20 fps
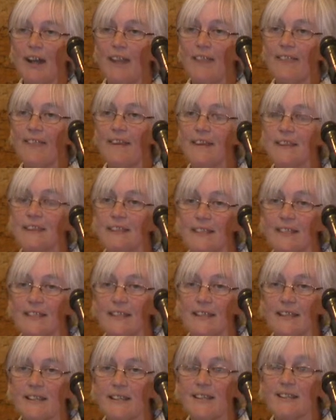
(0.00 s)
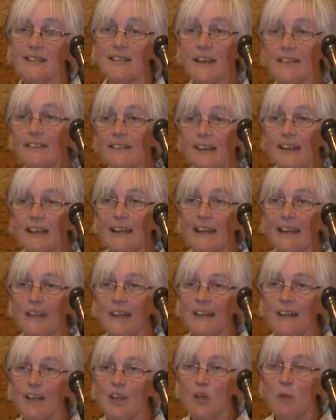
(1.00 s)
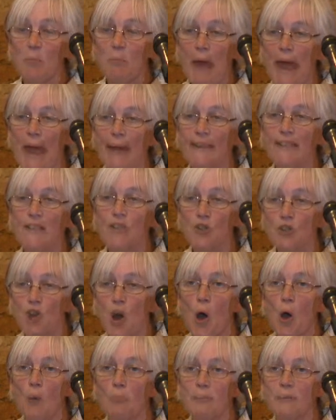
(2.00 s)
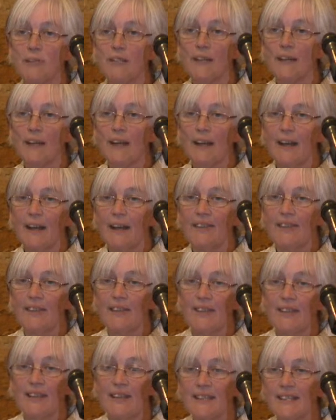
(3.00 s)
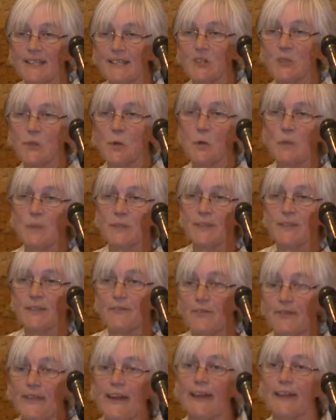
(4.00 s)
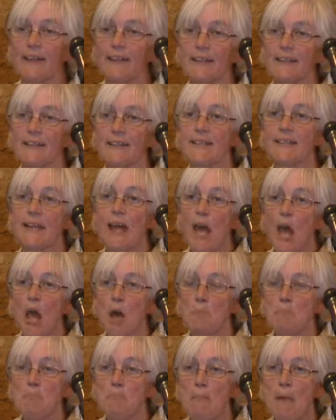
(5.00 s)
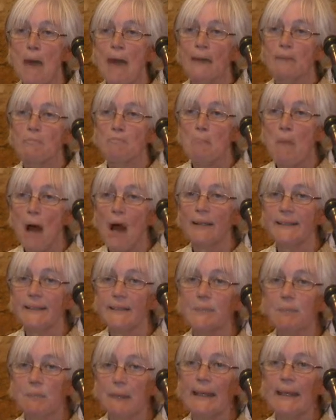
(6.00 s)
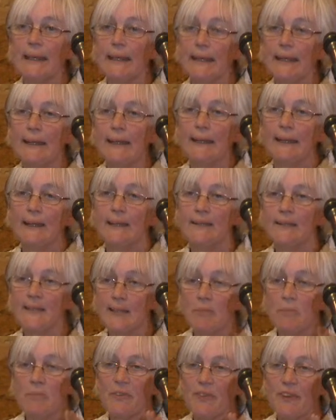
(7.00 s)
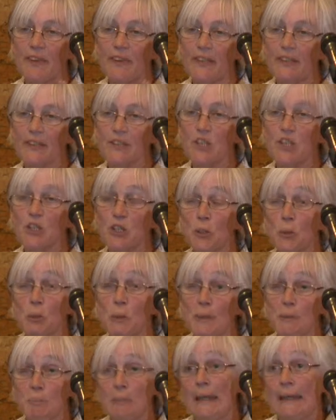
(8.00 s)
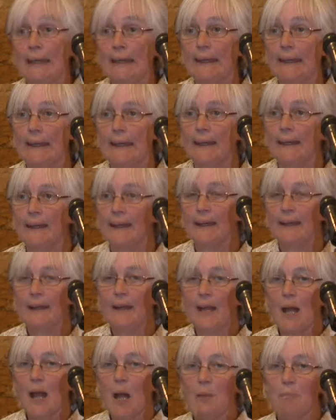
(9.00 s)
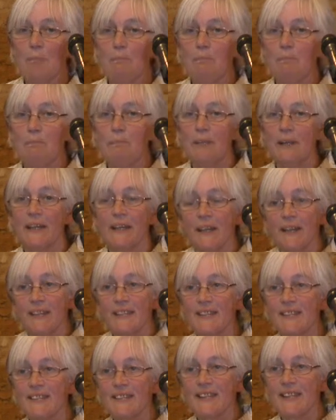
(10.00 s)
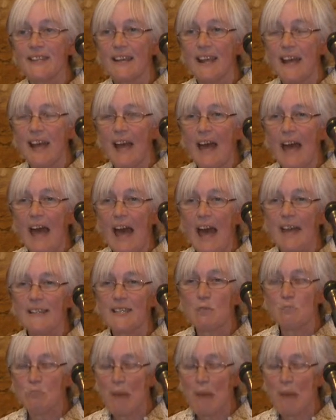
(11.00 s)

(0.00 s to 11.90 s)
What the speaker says: that suddenly the penny dropped that these sorts of things might be something to do with me. Because, as in